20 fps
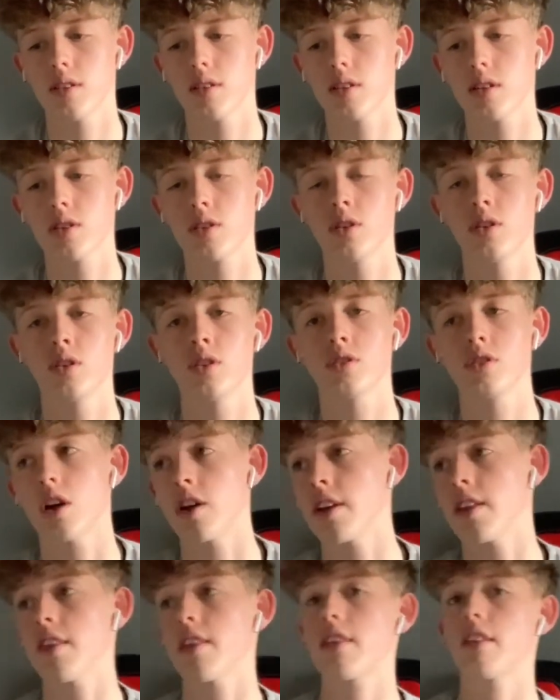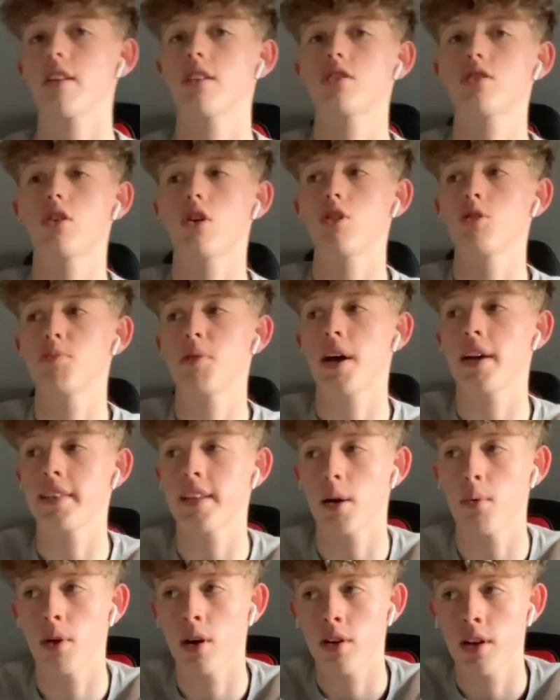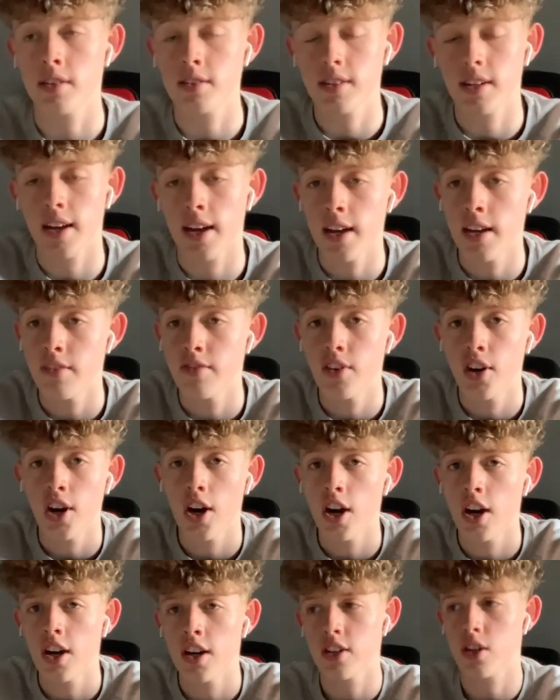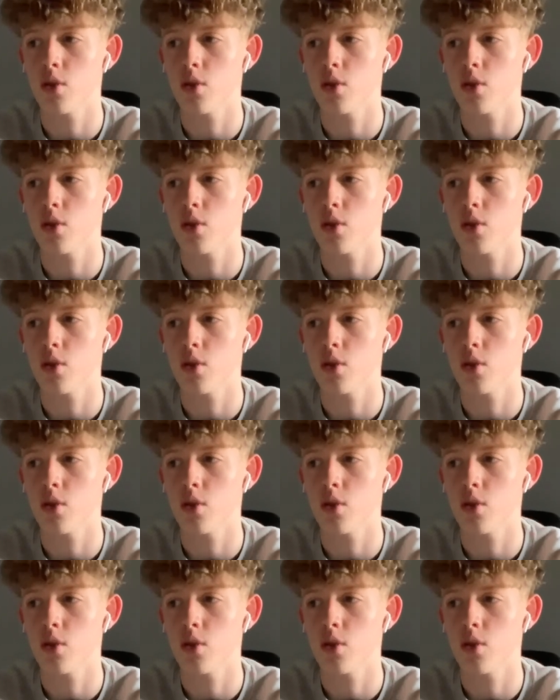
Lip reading: Because I didn't think Sols played that well yesterday either.